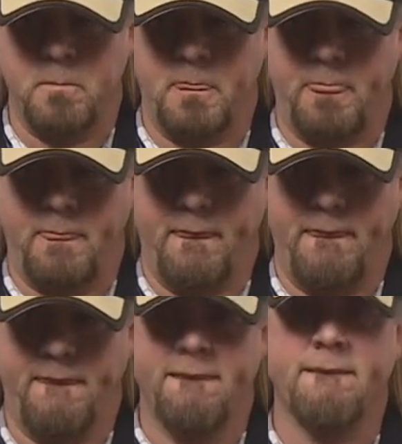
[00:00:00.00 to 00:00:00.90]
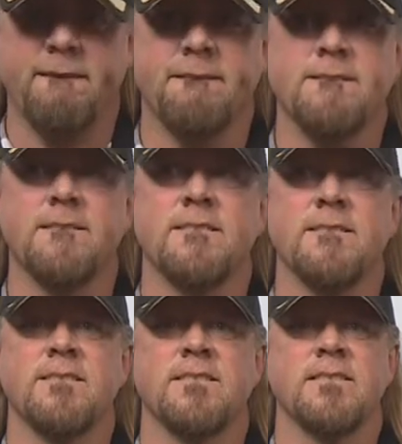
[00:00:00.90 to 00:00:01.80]

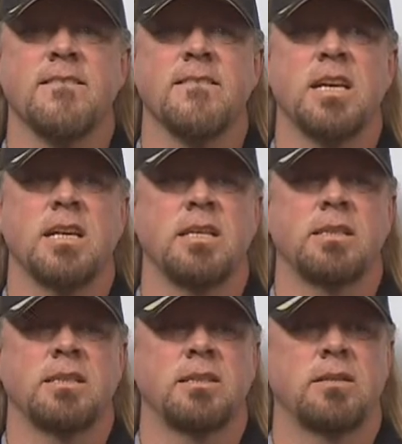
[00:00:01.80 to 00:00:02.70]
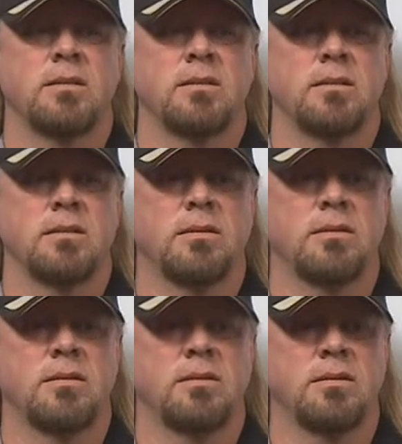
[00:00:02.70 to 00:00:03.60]

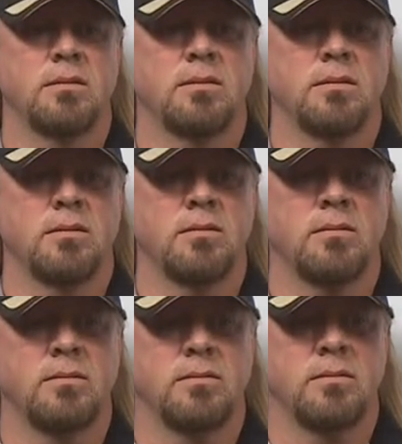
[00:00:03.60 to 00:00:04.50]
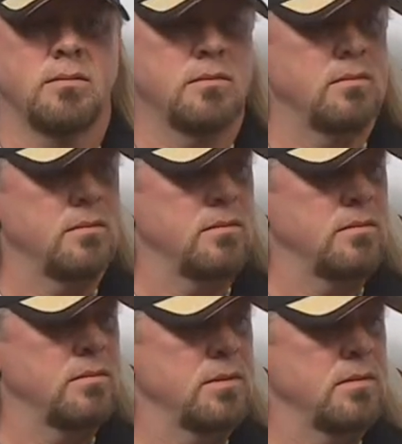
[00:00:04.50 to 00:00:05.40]

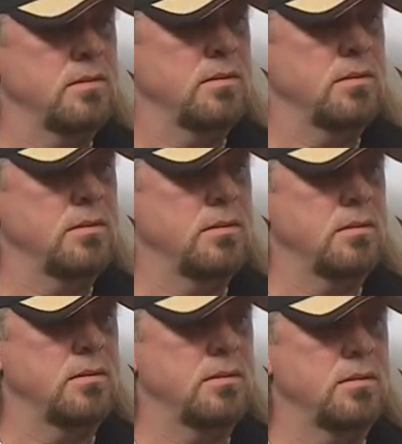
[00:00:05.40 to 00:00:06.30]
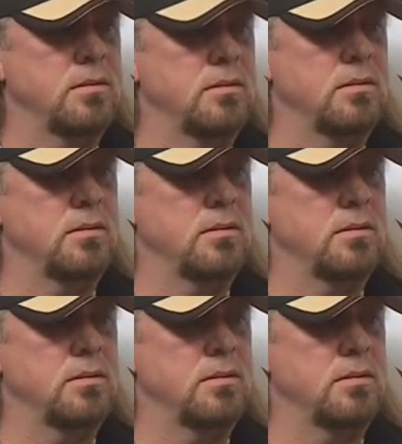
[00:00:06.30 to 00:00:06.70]
No words are spoken by the person on screen.